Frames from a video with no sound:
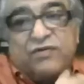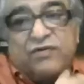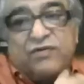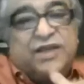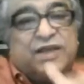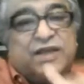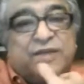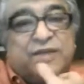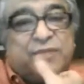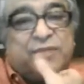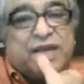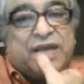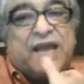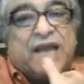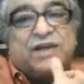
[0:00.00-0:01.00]
the
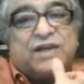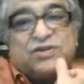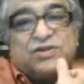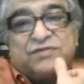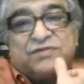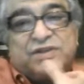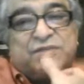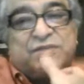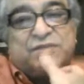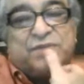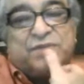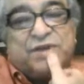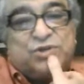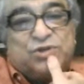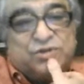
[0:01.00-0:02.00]
mechanics of
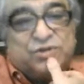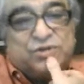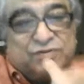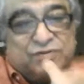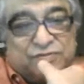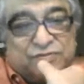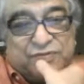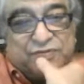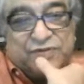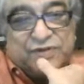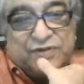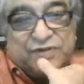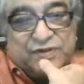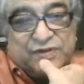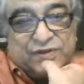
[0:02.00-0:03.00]
dissemination of
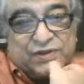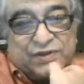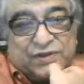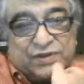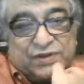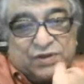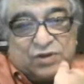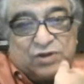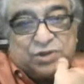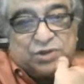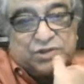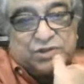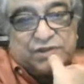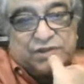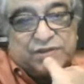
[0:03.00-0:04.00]
uh,
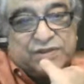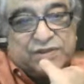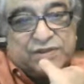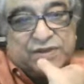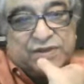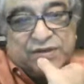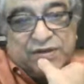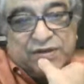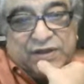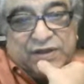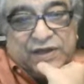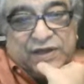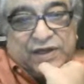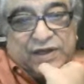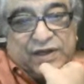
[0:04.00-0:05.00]
consciousness
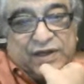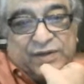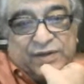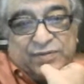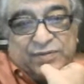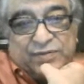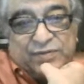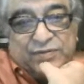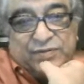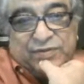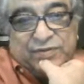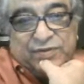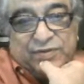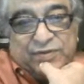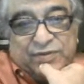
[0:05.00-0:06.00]
um,
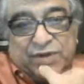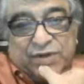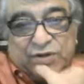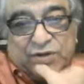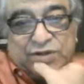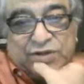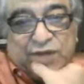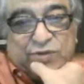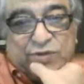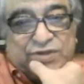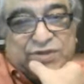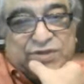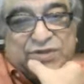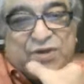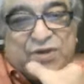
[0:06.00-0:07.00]
because that
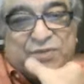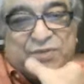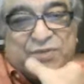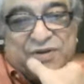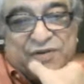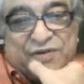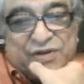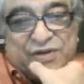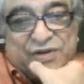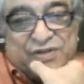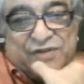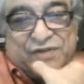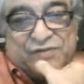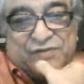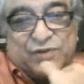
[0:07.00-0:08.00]
was the topic of our
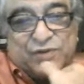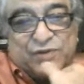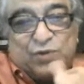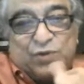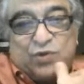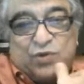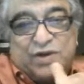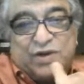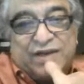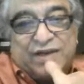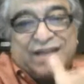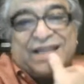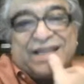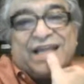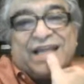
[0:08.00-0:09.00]
stuff. We don't want to
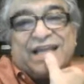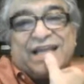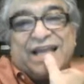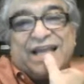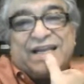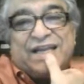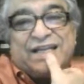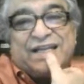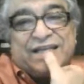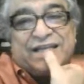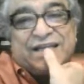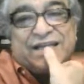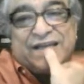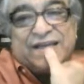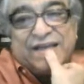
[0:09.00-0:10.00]
let anything